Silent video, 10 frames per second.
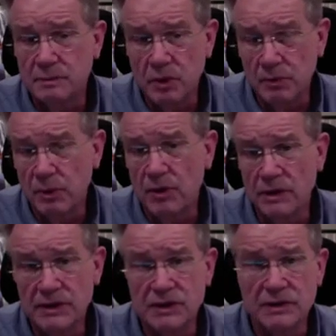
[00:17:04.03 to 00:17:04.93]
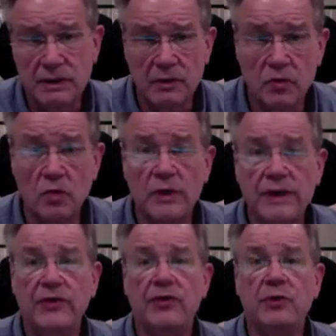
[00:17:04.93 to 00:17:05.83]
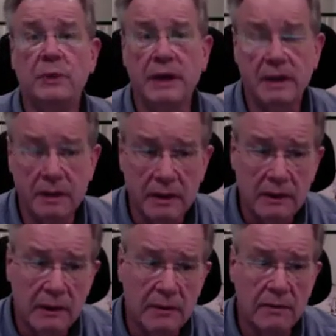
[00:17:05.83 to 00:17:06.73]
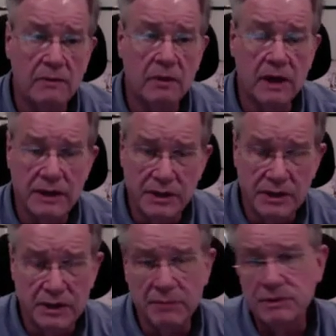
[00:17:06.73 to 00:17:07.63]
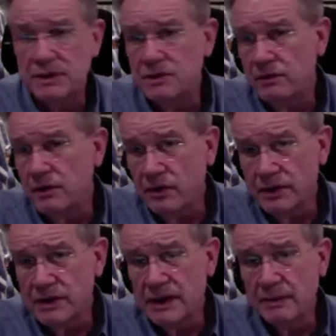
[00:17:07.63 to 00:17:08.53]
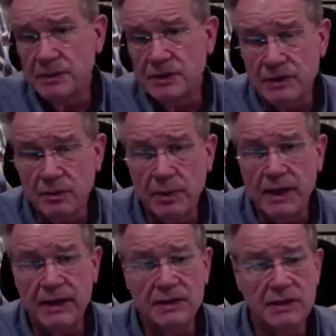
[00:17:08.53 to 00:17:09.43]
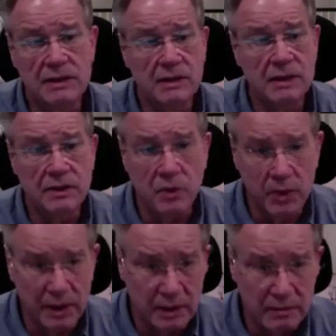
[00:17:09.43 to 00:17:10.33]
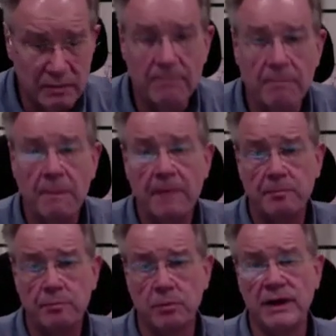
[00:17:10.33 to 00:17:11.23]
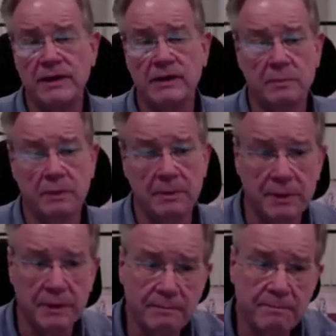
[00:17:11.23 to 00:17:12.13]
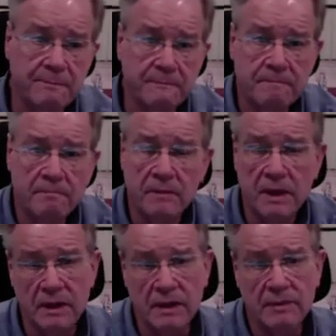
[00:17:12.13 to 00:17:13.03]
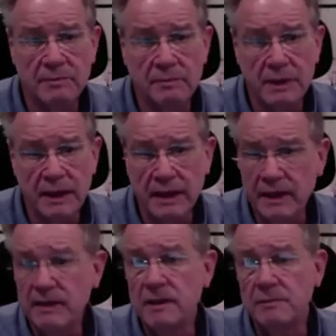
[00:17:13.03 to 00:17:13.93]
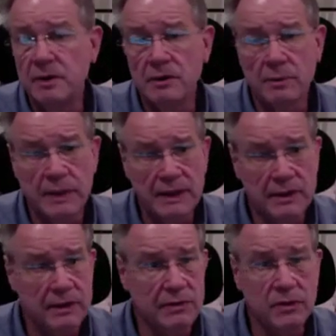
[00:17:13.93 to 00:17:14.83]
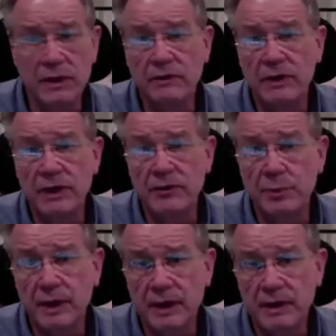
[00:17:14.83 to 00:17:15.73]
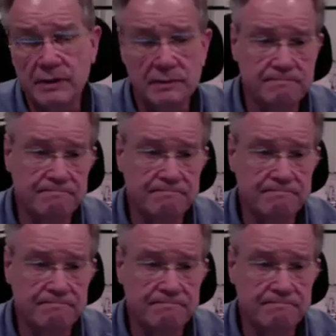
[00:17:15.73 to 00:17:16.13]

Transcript: more importantly, resuming relationships that you've already established in the past, and you want to brighten them up by letting them know about your newly released product